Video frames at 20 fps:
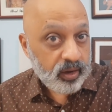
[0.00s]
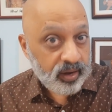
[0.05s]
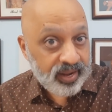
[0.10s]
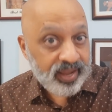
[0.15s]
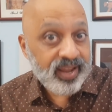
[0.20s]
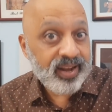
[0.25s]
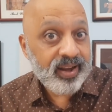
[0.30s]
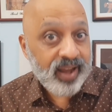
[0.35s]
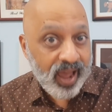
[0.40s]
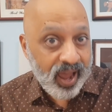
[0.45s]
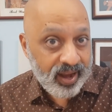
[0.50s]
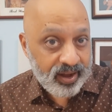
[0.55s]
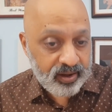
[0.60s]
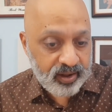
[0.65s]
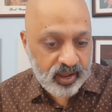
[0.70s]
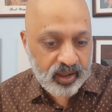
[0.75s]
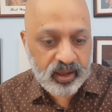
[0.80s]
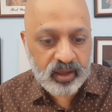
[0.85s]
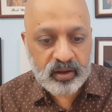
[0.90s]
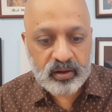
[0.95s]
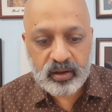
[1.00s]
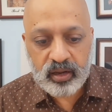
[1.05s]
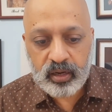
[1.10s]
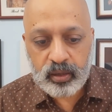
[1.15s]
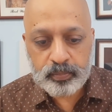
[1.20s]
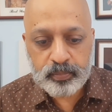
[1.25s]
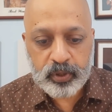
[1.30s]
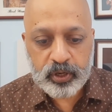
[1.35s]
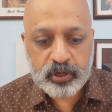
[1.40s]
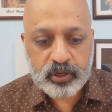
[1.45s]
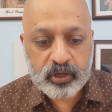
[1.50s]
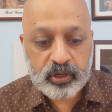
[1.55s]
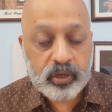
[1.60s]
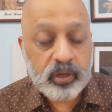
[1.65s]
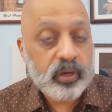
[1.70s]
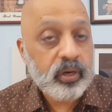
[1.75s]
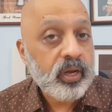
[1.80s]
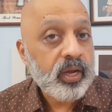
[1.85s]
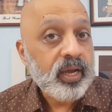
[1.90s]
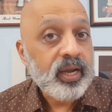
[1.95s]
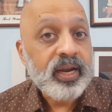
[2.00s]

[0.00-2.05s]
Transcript: rail and air in particular.